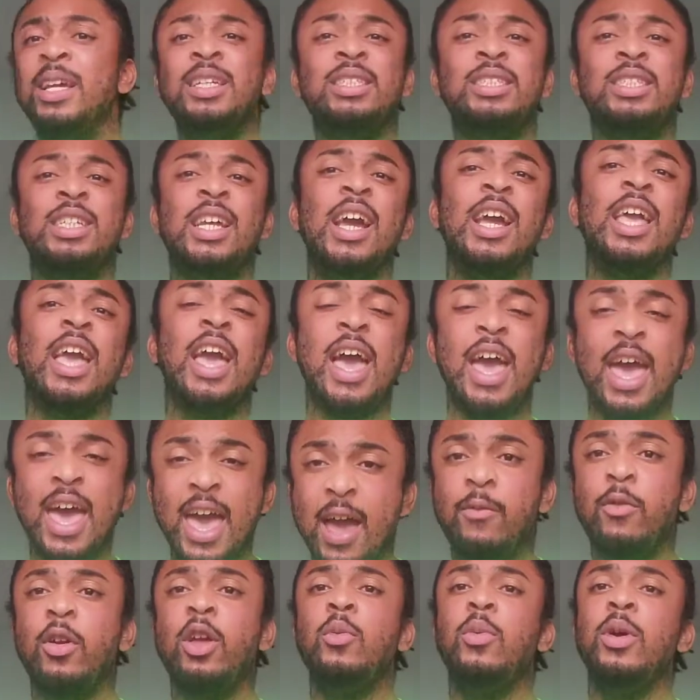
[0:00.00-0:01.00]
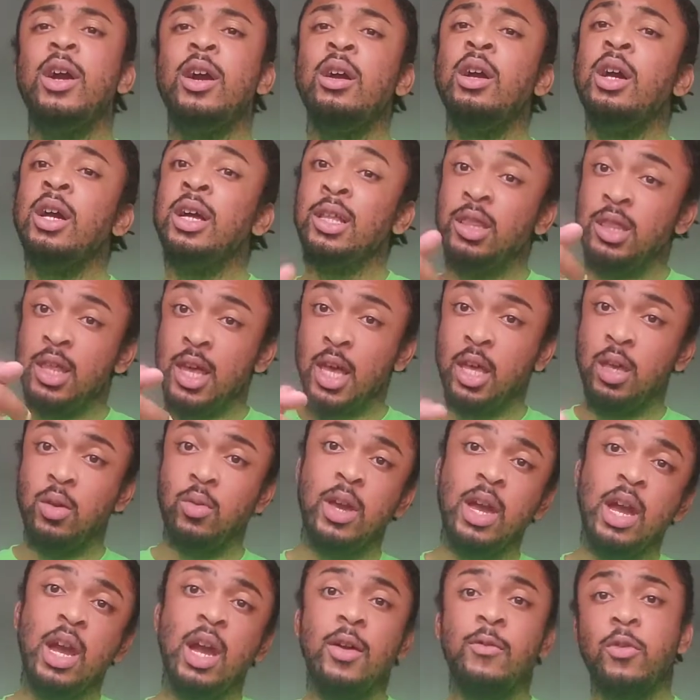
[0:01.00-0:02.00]
Check everywhere. Thank you,
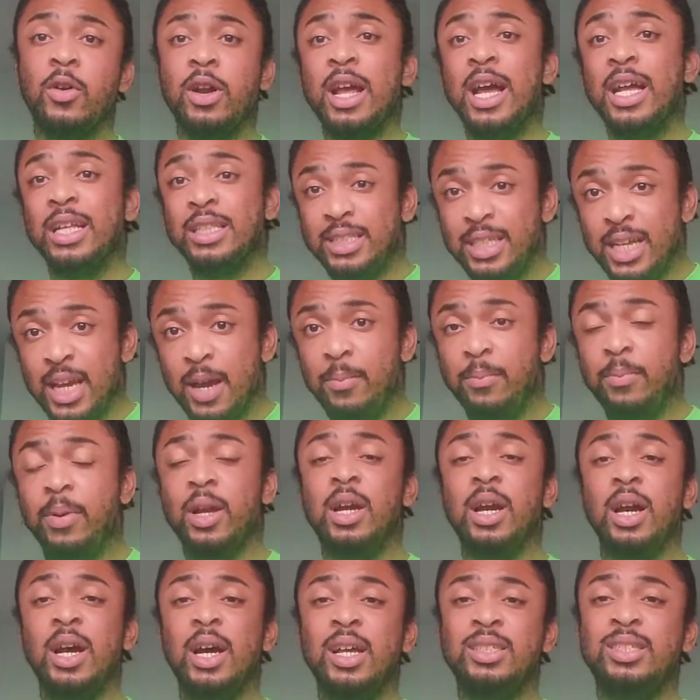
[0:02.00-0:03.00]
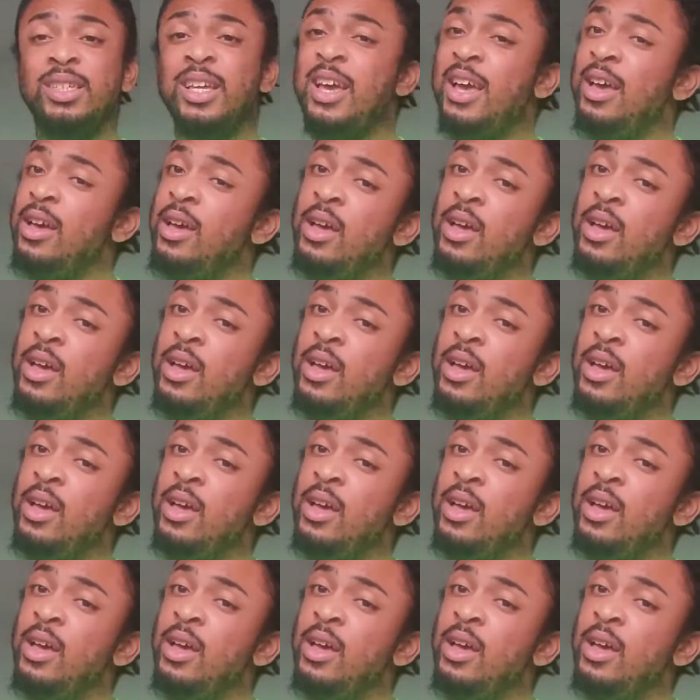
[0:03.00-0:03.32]
Gary, for that tip because,